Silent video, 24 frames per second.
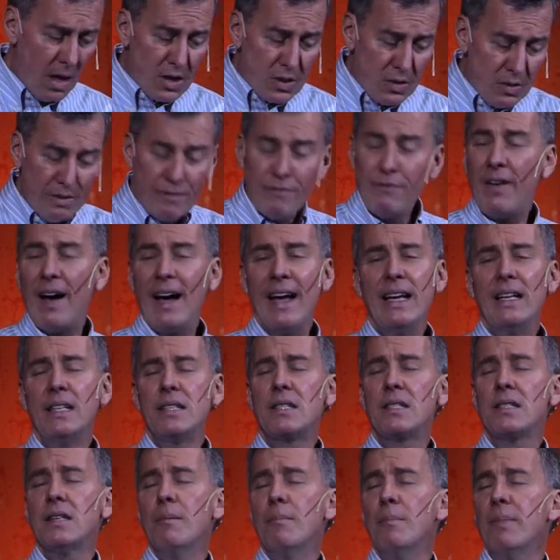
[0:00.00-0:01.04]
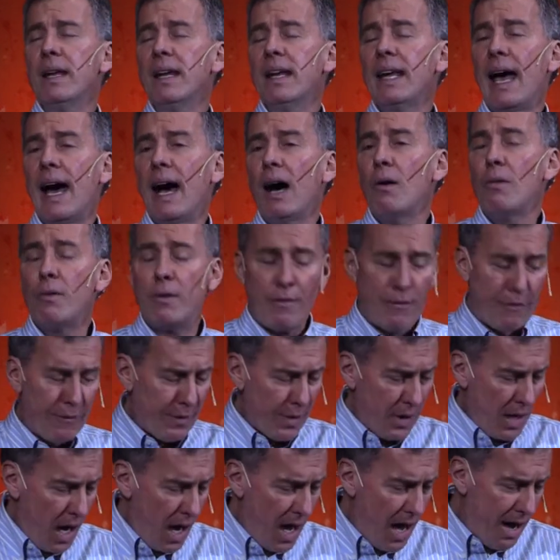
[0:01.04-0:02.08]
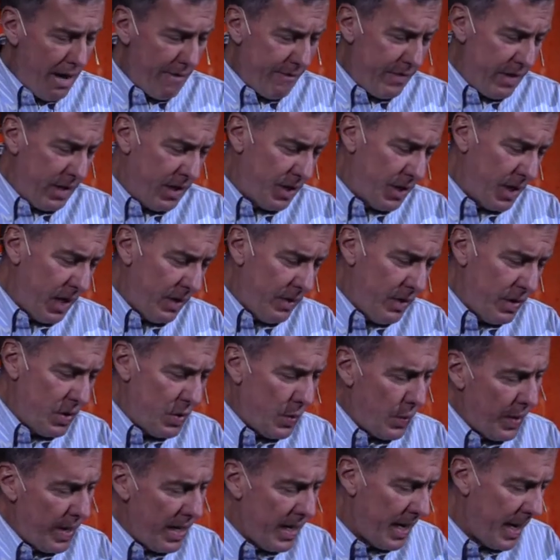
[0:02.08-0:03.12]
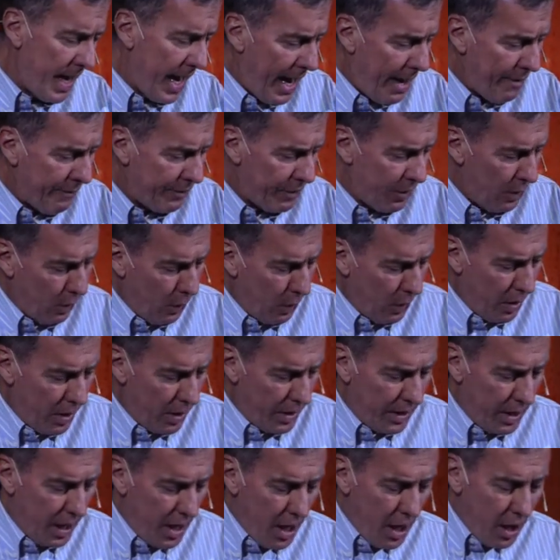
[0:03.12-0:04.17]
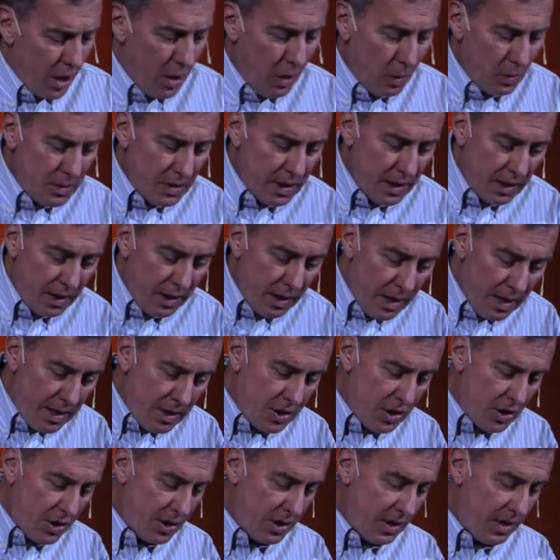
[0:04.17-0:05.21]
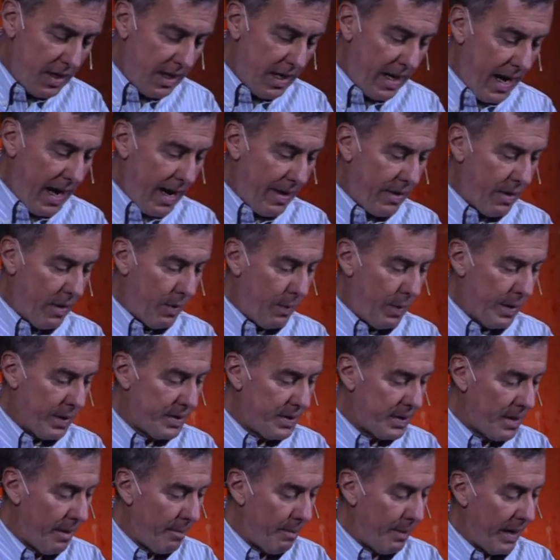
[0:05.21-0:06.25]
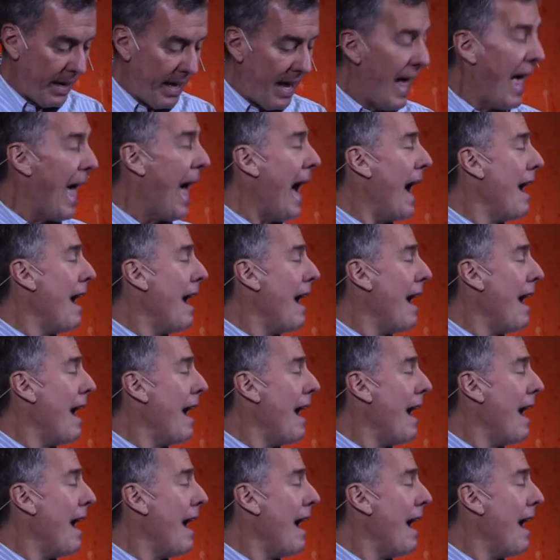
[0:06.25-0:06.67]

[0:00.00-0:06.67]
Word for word: So invite somebody out for coffee, share a drink after work, go to lunch together with somebody.